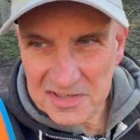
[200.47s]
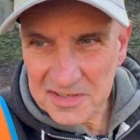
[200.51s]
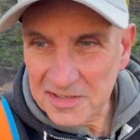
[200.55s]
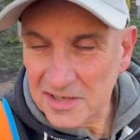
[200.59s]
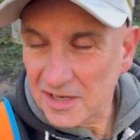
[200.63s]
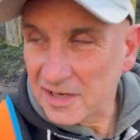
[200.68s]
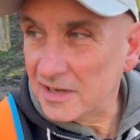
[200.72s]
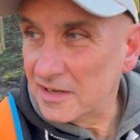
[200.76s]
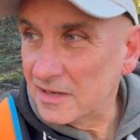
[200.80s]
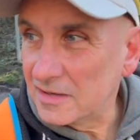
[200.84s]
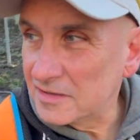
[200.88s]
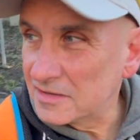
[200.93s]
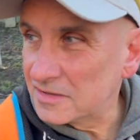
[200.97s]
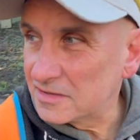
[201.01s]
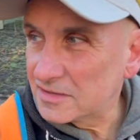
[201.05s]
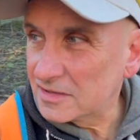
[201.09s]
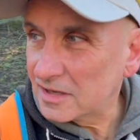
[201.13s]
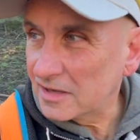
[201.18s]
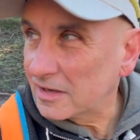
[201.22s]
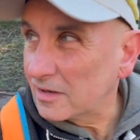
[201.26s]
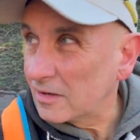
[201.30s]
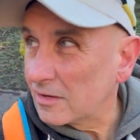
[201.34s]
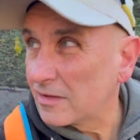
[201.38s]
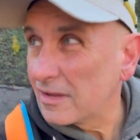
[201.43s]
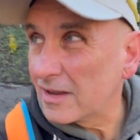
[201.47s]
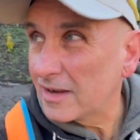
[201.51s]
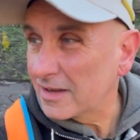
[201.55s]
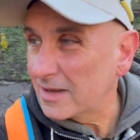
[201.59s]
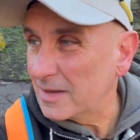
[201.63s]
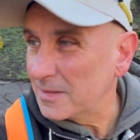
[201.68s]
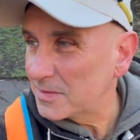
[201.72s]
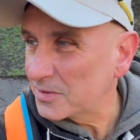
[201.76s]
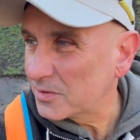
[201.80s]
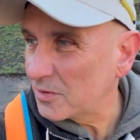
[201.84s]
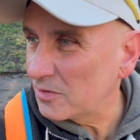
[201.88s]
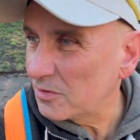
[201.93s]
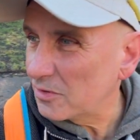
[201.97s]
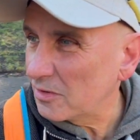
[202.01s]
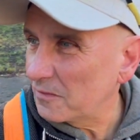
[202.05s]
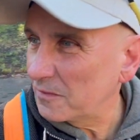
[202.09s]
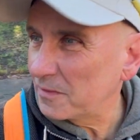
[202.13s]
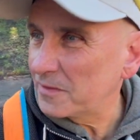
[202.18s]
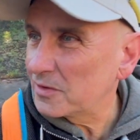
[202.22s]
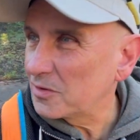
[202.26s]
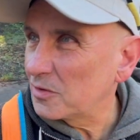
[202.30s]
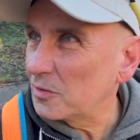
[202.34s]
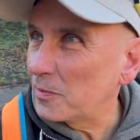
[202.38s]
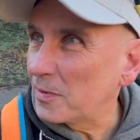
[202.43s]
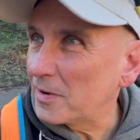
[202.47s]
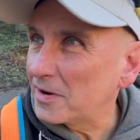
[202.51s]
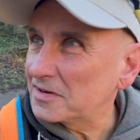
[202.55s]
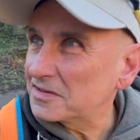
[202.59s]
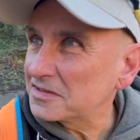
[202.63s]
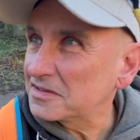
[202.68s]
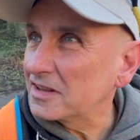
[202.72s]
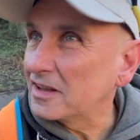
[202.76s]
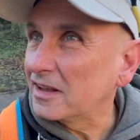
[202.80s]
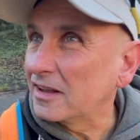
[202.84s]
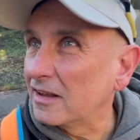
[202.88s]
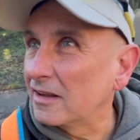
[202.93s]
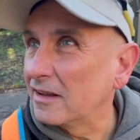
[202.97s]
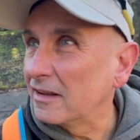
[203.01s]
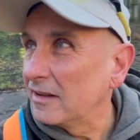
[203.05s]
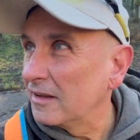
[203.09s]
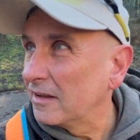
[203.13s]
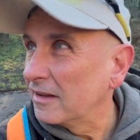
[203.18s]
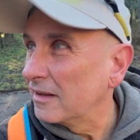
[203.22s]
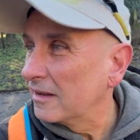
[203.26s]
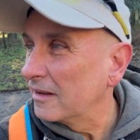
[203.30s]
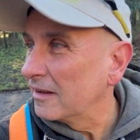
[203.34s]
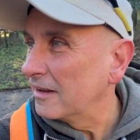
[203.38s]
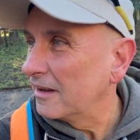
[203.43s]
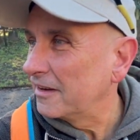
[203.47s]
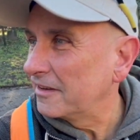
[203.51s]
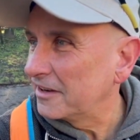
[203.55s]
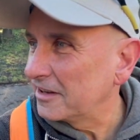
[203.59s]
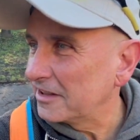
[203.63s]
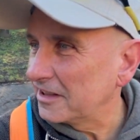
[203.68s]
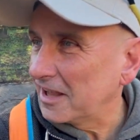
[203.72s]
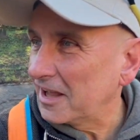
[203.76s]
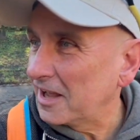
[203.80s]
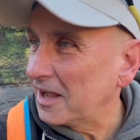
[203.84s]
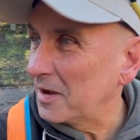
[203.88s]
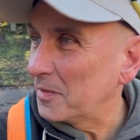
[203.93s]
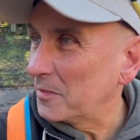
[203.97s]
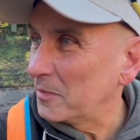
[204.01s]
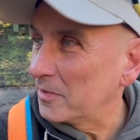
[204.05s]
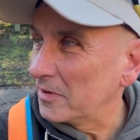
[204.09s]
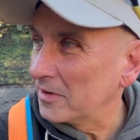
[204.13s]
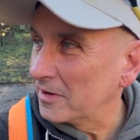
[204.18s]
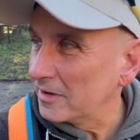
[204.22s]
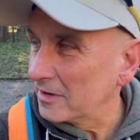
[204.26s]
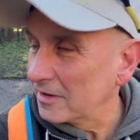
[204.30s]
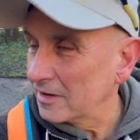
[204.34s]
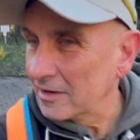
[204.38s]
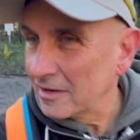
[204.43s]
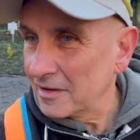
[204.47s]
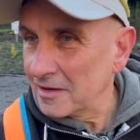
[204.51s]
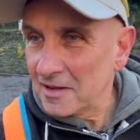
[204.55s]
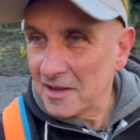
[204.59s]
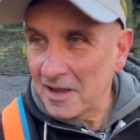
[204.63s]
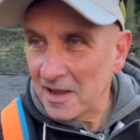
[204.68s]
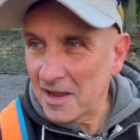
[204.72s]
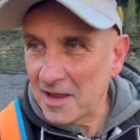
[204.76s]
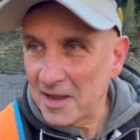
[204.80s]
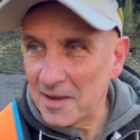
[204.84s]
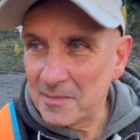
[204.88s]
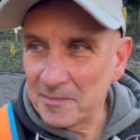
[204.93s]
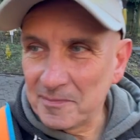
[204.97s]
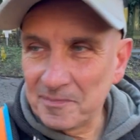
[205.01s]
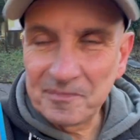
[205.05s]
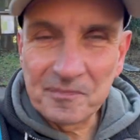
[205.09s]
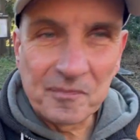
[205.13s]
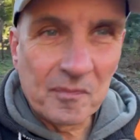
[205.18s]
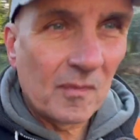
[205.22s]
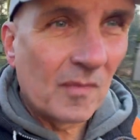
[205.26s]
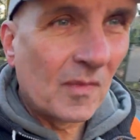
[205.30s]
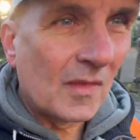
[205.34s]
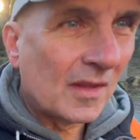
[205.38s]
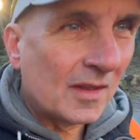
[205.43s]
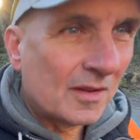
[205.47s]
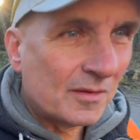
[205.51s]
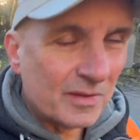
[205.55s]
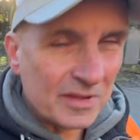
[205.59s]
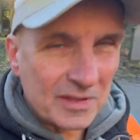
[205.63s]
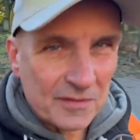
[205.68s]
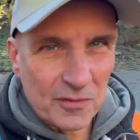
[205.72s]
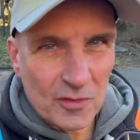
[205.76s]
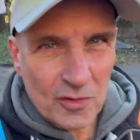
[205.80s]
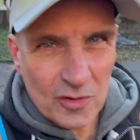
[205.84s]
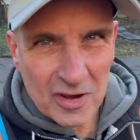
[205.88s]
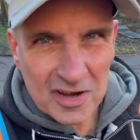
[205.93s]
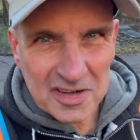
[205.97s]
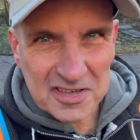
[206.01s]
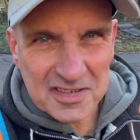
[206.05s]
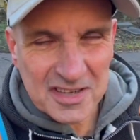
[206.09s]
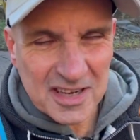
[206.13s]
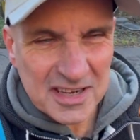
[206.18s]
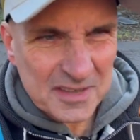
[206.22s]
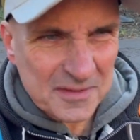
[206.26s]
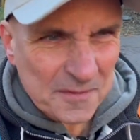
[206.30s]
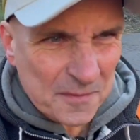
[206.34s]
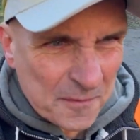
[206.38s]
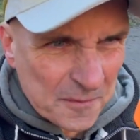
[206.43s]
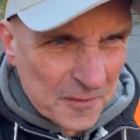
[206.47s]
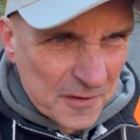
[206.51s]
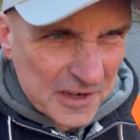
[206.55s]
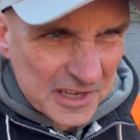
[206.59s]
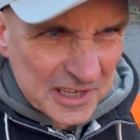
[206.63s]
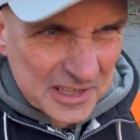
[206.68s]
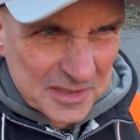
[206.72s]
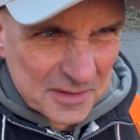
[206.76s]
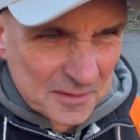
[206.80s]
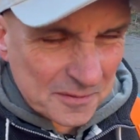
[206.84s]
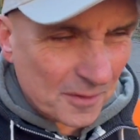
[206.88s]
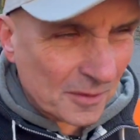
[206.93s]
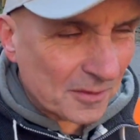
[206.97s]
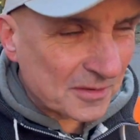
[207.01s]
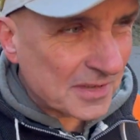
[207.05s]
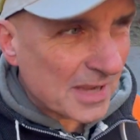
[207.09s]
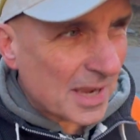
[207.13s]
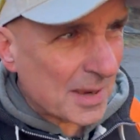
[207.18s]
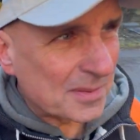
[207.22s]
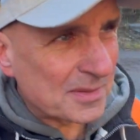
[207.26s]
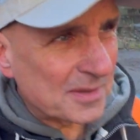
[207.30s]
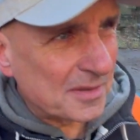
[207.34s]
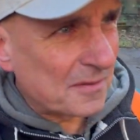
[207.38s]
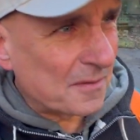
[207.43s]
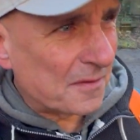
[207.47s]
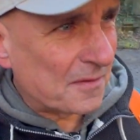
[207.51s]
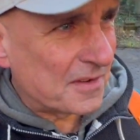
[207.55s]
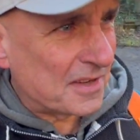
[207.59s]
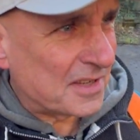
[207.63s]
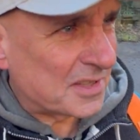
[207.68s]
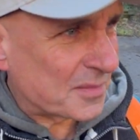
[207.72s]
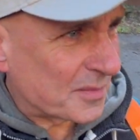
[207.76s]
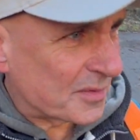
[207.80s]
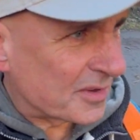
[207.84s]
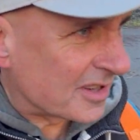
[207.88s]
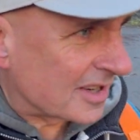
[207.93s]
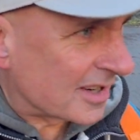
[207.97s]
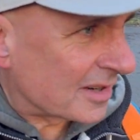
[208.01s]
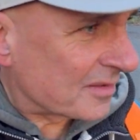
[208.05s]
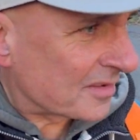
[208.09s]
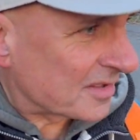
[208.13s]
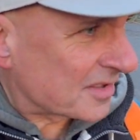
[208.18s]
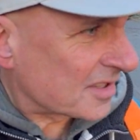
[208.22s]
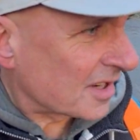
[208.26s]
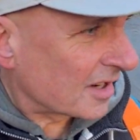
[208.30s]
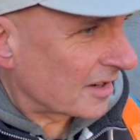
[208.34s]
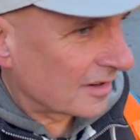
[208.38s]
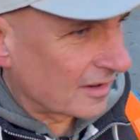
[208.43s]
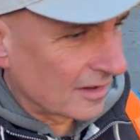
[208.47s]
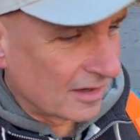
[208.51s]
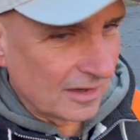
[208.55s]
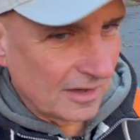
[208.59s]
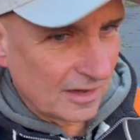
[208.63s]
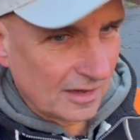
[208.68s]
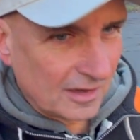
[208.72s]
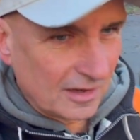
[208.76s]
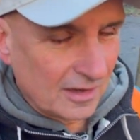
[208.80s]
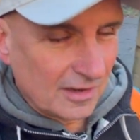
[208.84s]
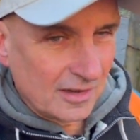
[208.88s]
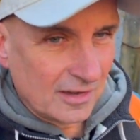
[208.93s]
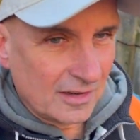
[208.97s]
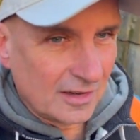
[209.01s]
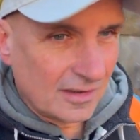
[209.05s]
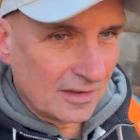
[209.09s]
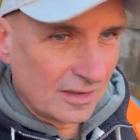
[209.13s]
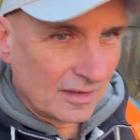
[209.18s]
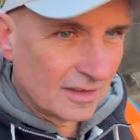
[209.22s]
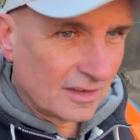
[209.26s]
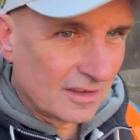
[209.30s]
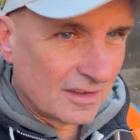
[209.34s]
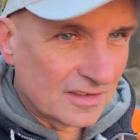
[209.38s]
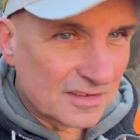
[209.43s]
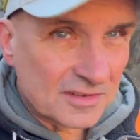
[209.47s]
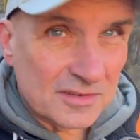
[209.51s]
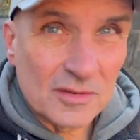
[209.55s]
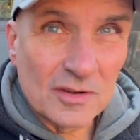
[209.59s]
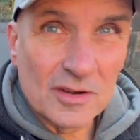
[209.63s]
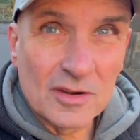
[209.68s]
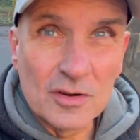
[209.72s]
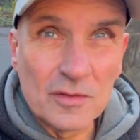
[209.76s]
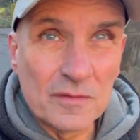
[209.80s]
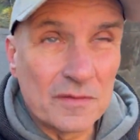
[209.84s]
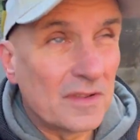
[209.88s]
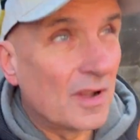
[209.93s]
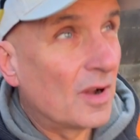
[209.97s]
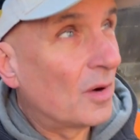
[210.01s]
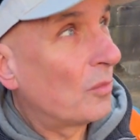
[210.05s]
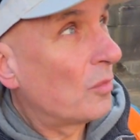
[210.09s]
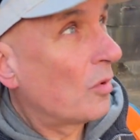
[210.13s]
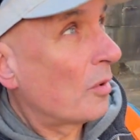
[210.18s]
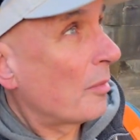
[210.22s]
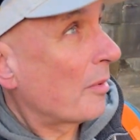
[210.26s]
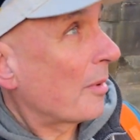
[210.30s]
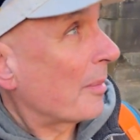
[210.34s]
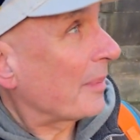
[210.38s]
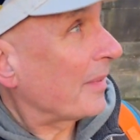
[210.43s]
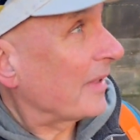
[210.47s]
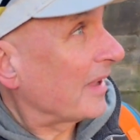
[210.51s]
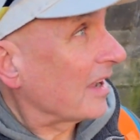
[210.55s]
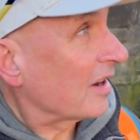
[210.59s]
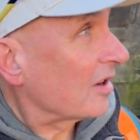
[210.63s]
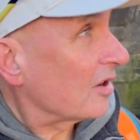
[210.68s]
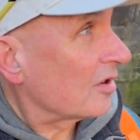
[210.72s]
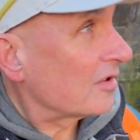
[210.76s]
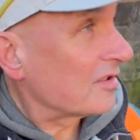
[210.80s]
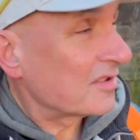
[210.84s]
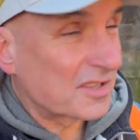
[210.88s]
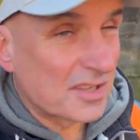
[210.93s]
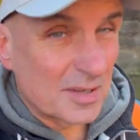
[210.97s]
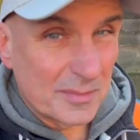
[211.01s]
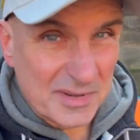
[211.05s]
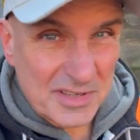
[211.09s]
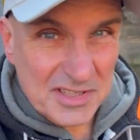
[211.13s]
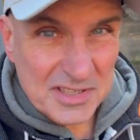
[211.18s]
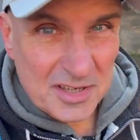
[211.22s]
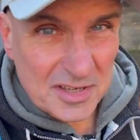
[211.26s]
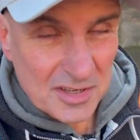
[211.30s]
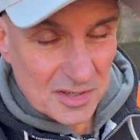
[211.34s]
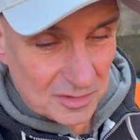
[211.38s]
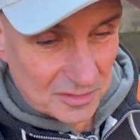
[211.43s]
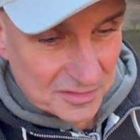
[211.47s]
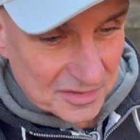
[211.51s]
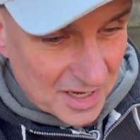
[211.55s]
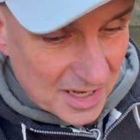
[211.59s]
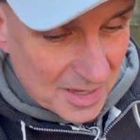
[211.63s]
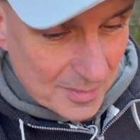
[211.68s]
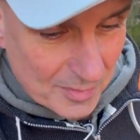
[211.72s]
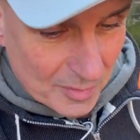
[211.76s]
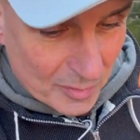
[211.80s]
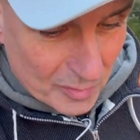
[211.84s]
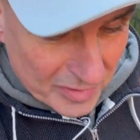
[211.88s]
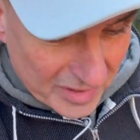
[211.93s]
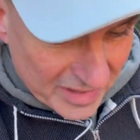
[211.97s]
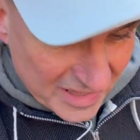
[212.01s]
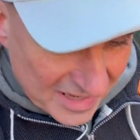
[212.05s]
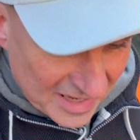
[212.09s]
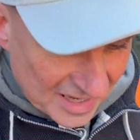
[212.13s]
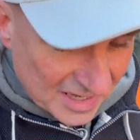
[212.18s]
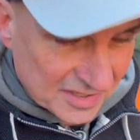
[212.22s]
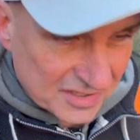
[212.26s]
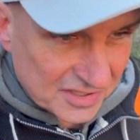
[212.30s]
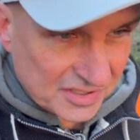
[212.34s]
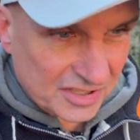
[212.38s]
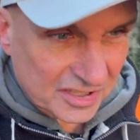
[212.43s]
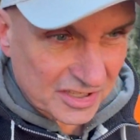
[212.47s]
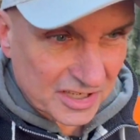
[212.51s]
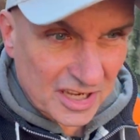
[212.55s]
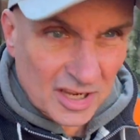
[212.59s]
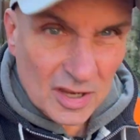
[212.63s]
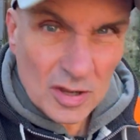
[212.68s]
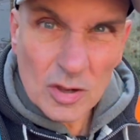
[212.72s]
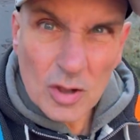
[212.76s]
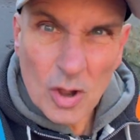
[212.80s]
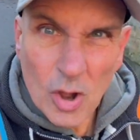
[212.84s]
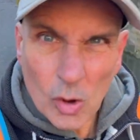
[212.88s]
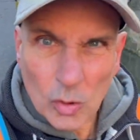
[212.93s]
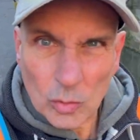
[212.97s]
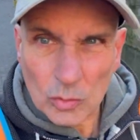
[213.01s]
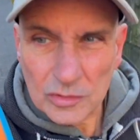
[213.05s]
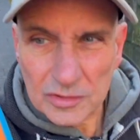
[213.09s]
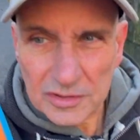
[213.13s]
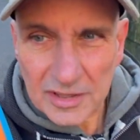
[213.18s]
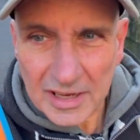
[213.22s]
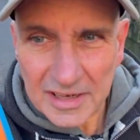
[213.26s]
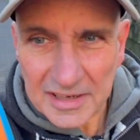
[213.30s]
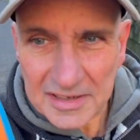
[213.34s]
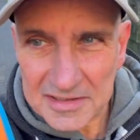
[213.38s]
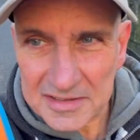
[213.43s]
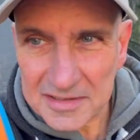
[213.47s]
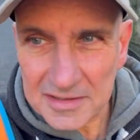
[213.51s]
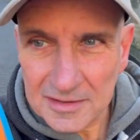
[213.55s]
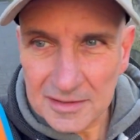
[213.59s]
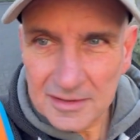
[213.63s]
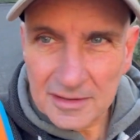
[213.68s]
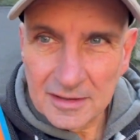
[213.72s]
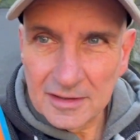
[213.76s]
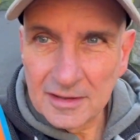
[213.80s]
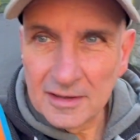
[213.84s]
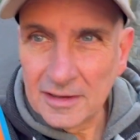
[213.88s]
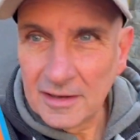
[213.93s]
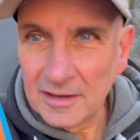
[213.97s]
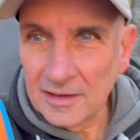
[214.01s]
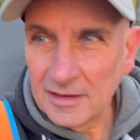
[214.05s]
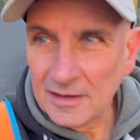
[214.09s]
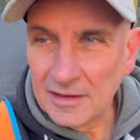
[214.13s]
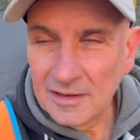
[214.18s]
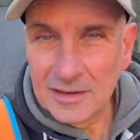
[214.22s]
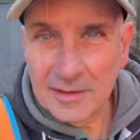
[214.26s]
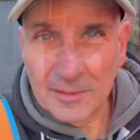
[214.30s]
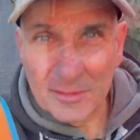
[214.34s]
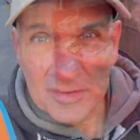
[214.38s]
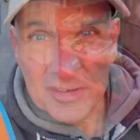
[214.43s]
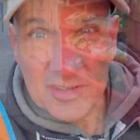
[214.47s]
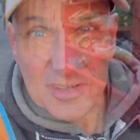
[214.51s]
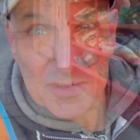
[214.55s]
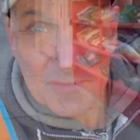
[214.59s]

today, sunny. That keeps going off when I go past it. An alarm. Weather forecast today, it's freezing folks, absolutely freezing when you're out in the sun. So hopefully it'll warm up later on. It's going to be sunny all day, but one of the sunny and cold days, which is